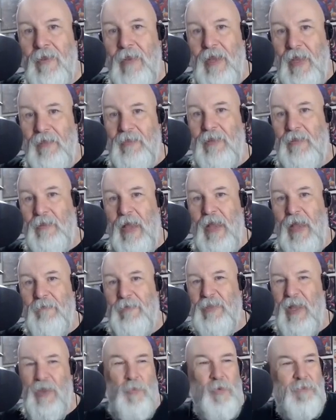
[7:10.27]
And then life
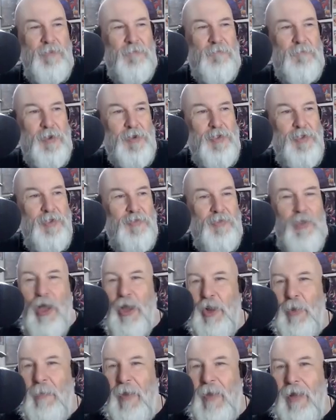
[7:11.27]
is like, what the fuck are you
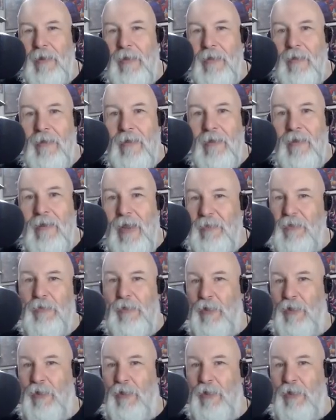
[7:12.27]
talking about? And